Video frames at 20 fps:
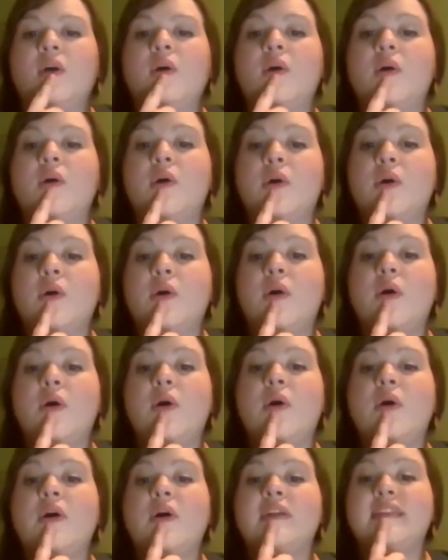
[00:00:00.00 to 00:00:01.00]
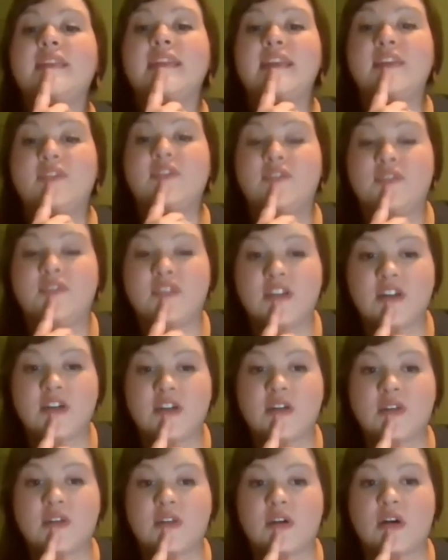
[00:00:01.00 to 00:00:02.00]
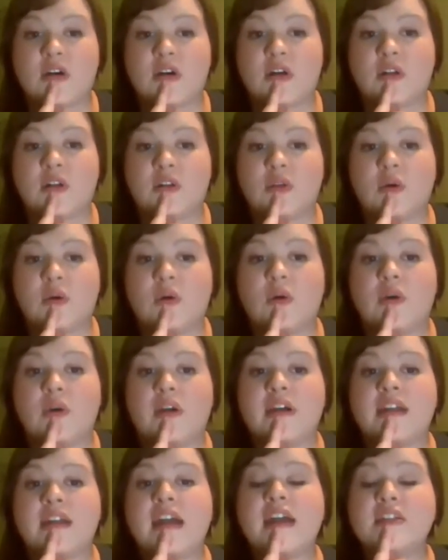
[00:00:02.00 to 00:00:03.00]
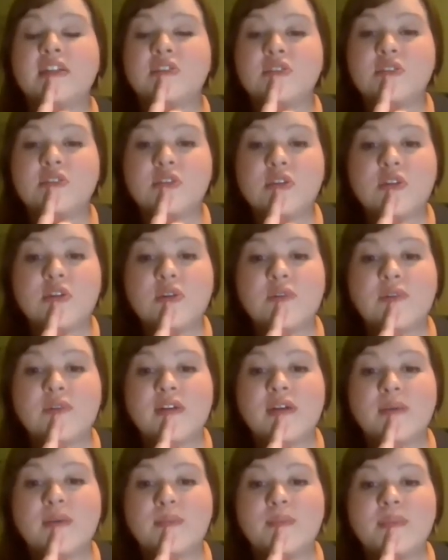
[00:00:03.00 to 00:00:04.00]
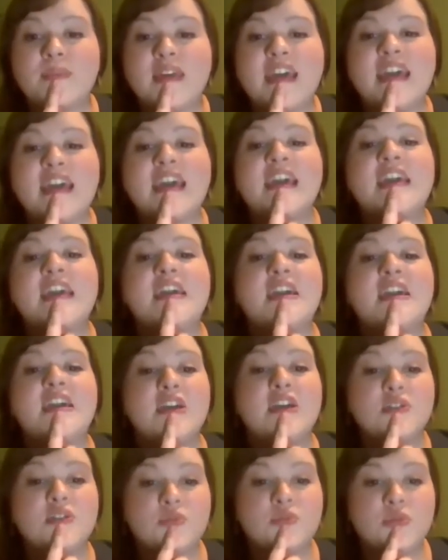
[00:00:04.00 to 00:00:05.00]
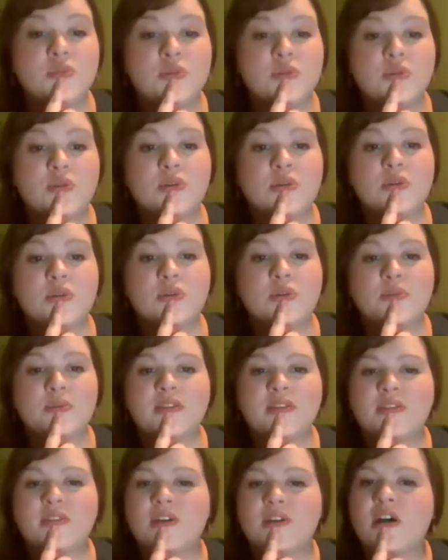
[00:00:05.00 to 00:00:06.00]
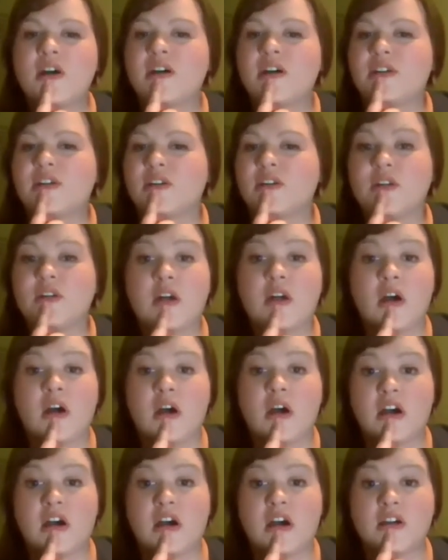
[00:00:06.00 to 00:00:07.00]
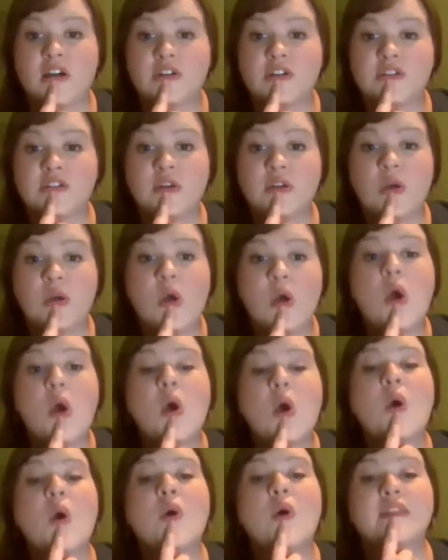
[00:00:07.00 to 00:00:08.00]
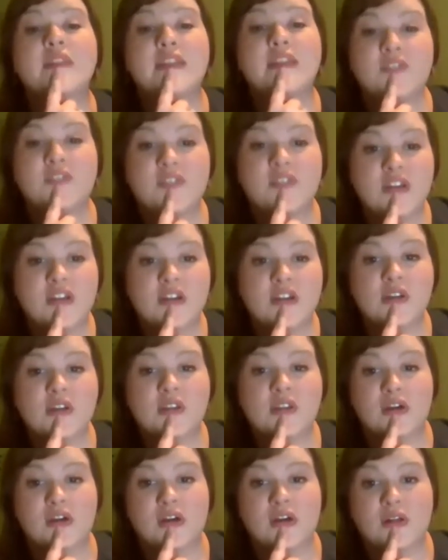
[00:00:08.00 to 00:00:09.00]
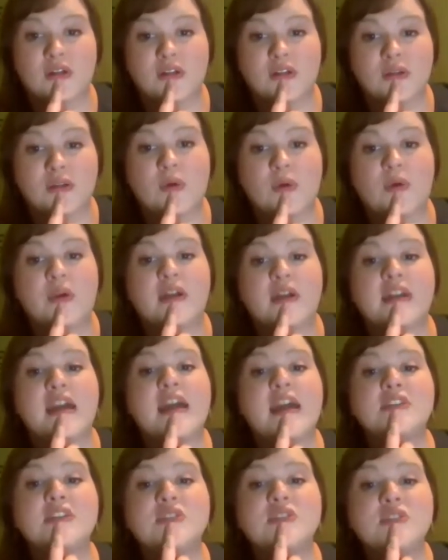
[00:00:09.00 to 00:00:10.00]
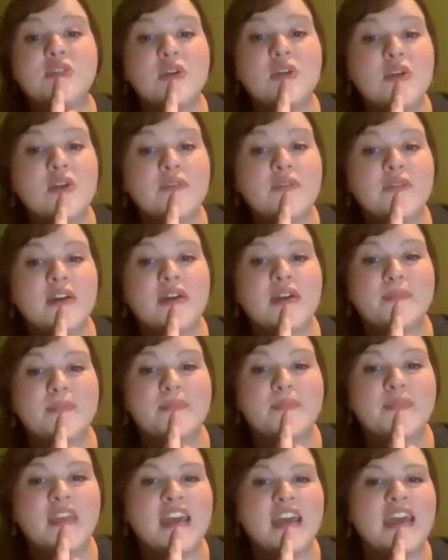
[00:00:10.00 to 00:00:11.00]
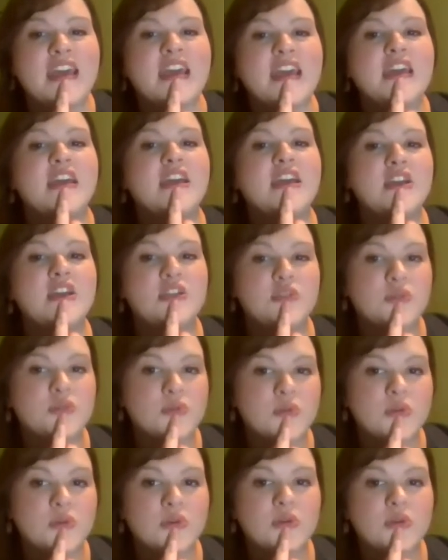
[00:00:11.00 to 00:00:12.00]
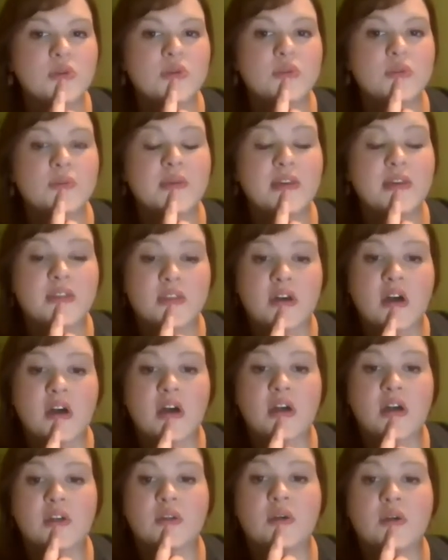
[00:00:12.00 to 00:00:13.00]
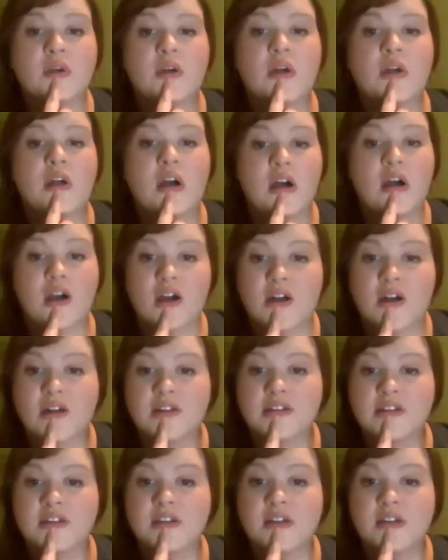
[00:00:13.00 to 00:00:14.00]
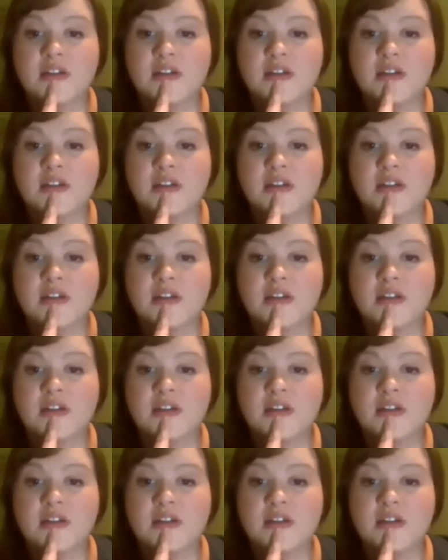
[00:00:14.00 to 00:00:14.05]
Only fear the Lord and serve him in truth with all your heart. Only fear the Lord and serve him in truth with all your heart.